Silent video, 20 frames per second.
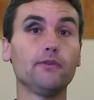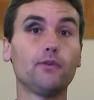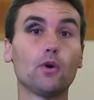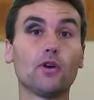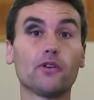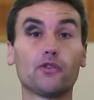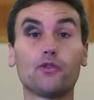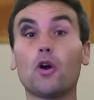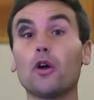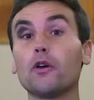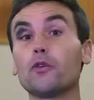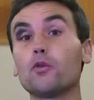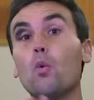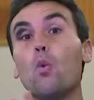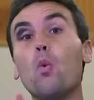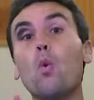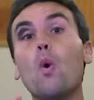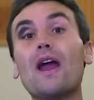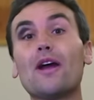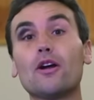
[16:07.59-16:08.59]
for as far as
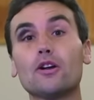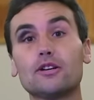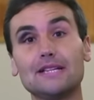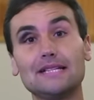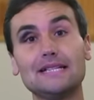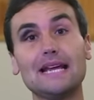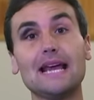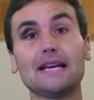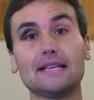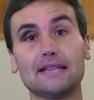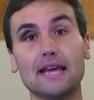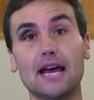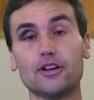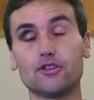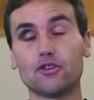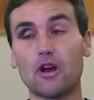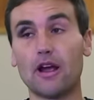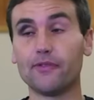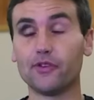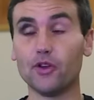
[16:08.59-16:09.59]
where to take that
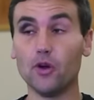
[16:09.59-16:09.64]
drive.